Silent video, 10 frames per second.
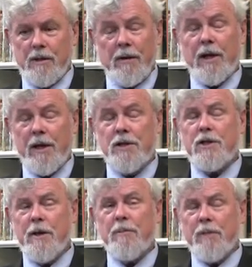well, almost, he's
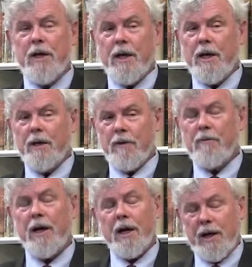almost deep,
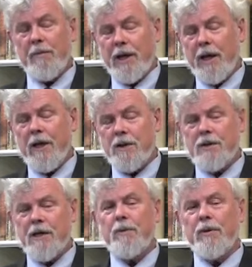scientific. Well, I mean, he
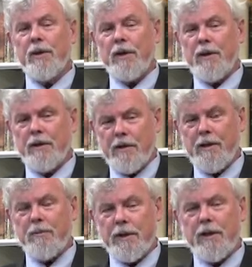is deeply,
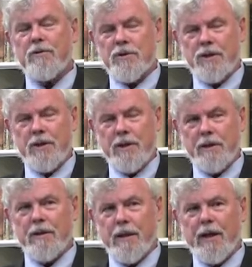deeply interested
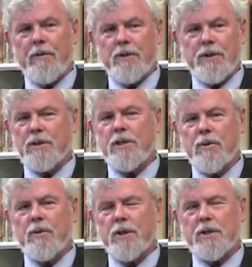in the language. There's
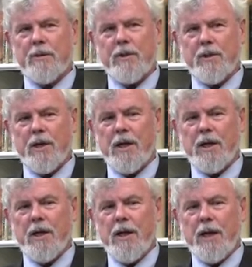no question about
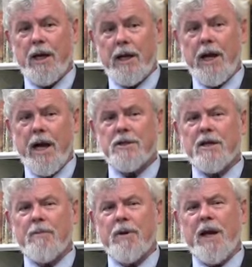that. Yeah. And he has
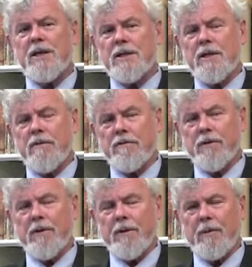a capacity
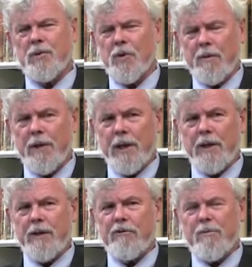for absorbing
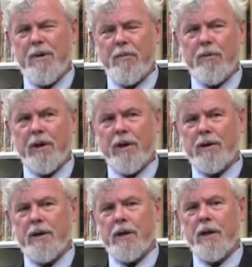it and remembering
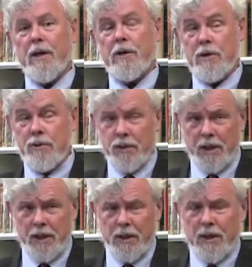it and
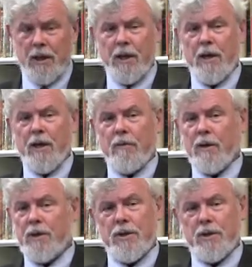using it
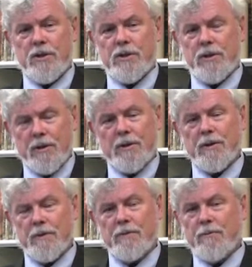which is,
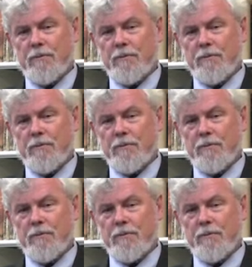uh,